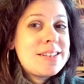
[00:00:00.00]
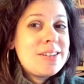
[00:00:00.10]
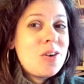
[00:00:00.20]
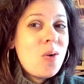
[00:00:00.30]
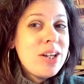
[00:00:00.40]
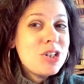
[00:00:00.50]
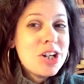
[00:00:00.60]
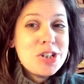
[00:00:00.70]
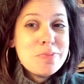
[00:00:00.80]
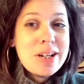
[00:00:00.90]
quite
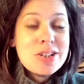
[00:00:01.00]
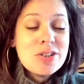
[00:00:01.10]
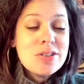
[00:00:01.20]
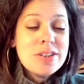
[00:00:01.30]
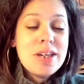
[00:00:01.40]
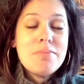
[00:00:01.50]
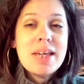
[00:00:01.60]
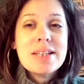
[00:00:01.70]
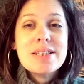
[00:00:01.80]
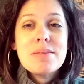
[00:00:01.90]
judgmental. He
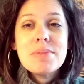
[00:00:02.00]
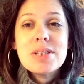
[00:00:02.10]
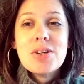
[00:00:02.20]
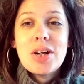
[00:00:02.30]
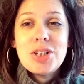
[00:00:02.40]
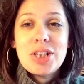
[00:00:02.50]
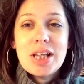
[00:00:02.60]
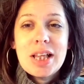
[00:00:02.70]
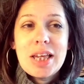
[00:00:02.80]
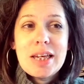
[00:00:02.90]
makes some astonishing
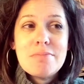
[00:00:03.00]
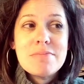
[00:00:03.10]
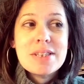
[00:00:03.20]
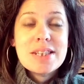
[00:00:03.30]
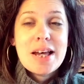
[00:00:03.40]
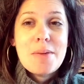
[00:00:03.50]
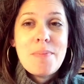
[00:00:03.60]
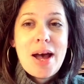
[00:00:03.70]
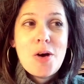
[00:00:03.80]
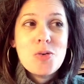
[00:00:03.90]
claims
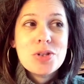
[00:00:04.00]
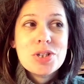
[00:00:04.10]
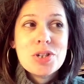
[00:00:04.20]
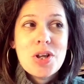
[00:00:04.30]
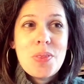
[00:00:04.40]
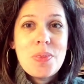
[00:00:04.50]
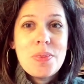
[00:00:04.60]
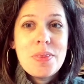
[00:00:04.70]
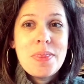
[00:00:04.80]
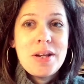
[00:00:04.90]
about
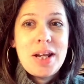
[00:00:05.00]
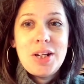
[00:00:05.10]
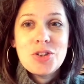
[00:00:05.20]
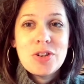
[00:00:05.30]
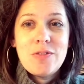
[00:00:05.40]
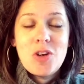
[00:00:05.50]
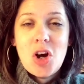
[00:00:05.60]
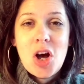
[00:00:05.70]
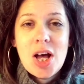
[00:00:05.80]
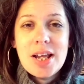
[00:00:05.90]
the nature of
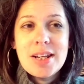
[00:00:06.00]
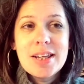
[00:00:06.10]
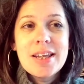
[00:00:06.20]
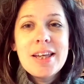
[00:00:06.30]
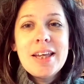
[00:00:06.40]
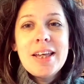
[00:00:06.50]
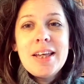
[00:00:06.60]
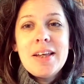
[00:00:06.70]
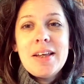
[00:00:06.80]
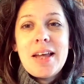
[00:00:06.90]
God
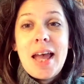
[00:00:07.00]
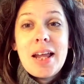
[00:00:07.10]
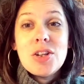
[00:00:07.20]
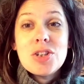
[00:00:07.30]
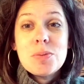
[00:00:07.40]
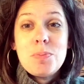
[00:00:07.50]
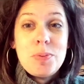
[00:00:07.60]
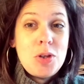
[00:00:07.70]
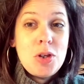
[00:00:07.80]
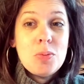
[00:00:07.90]
and
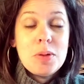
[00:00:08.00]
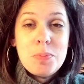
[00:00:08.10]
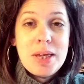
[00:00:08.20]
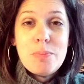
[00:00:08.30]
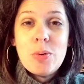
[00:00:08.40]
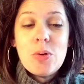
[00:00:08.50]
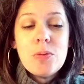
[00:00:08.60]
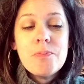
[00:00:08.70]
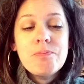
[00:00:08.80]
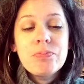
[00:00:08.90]
human people.
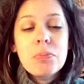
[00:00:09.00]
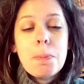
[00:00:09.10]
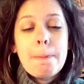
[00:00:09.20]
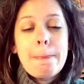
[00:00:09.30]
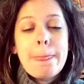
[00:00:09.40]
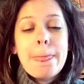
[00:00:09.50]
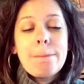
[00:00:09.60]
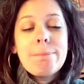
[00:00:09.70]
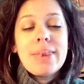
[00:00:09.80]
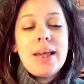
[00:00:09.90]

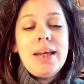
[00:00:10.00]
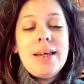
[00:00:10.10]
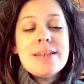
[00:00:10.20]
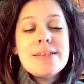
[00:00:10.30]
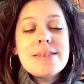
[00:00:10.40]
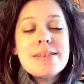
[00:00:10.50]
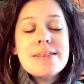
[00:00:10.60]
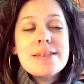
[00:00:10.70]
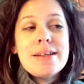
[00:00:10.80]
It's